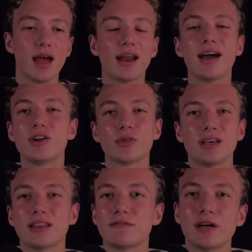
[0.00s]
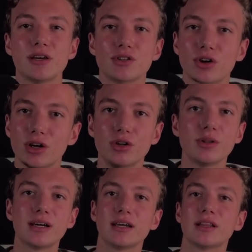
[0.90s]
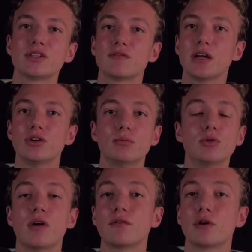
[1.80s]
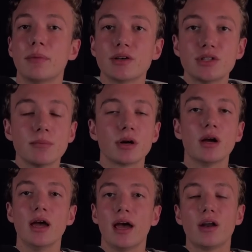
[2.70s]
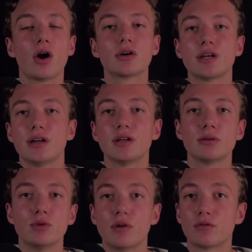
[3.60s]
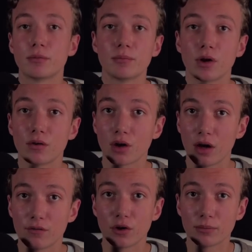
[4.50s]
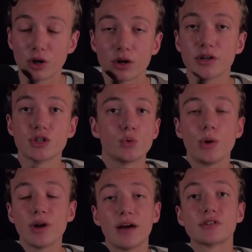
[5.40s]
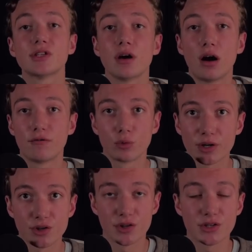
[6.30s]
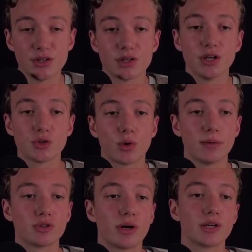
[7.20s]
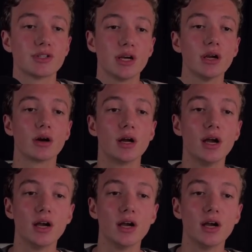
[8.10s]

And I don't think the Vikings are going to do that unless if they do move on from Mike Zimmer and are tending to move on from Kirk Cousins. We would have to see an awful rest of the season is what I'm trying to say here.